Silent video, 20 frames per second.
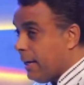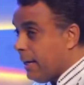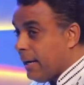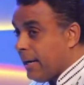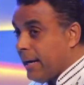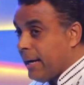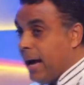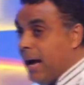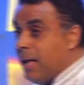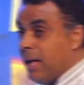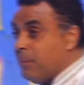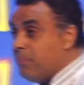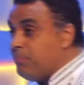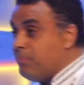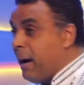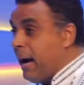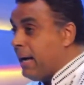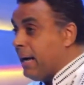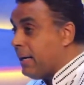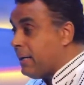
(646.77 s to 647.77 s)
Cal
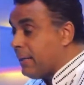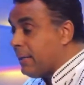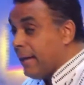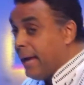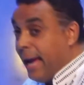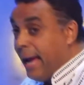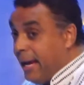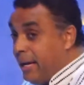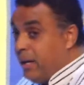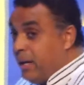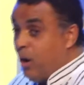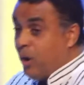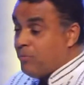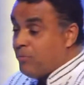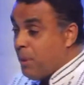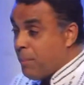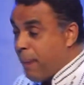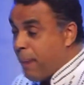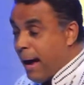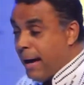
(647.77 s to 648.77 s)
Bank, any of the
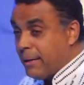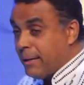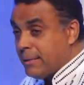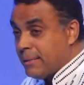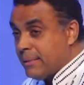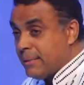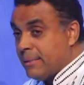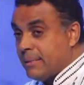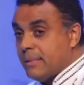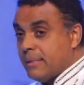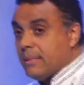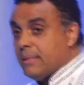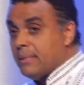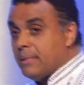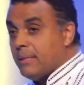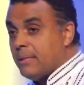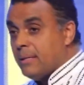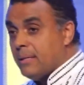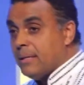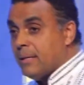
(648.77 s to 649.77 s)
banks.
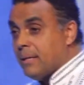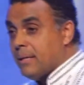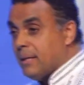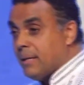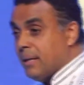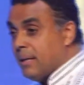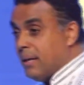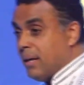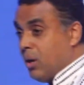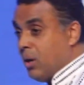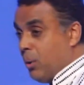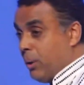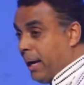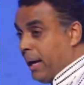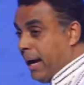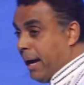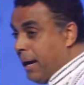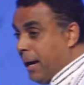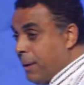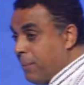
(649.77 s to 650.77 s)
Okay?